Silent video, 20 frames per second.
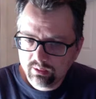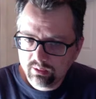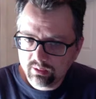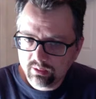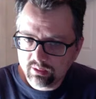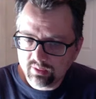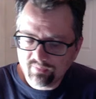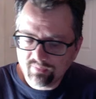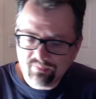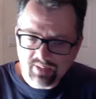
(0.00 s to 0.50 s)

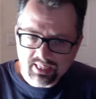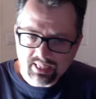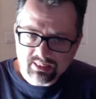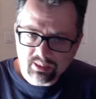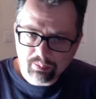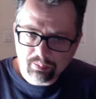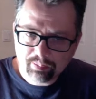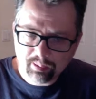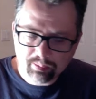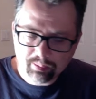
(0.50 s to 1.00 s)
The fact
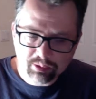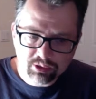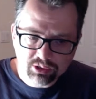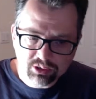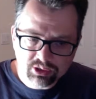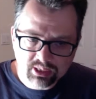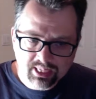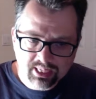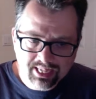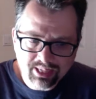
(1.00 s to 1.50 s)
that people can
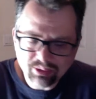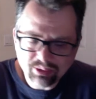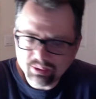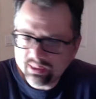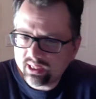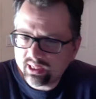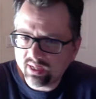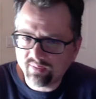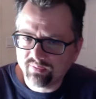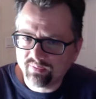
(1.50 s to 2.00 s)
say, I don't
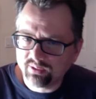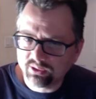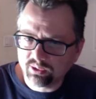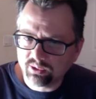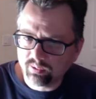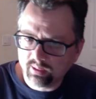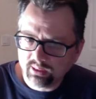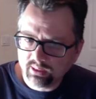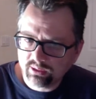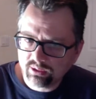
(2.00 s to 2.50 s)
care if he's a
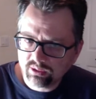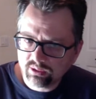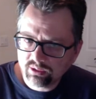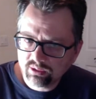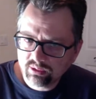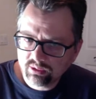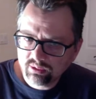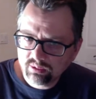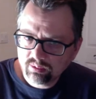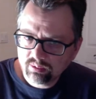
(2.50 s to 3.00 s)

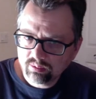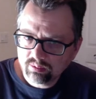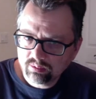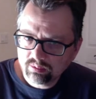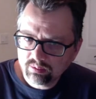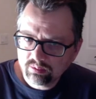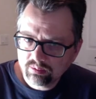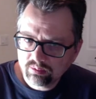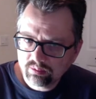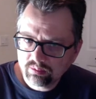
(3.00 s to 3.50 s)
racist.
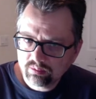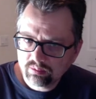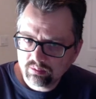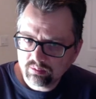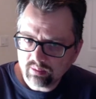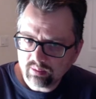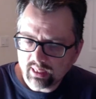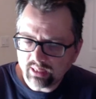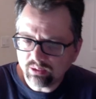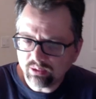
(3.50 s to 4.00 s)

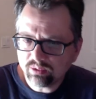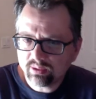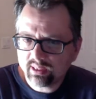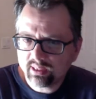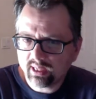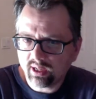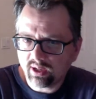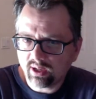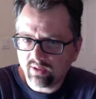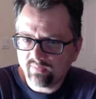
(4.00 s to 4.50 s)
I don't
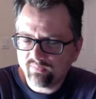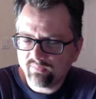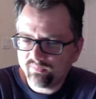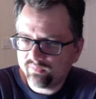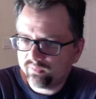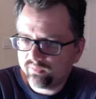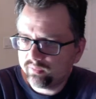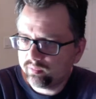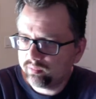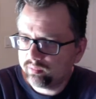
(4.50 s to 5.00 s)
care
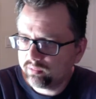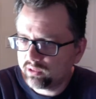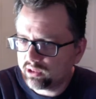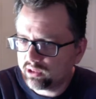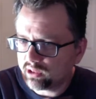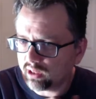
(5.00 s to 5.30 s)
if, he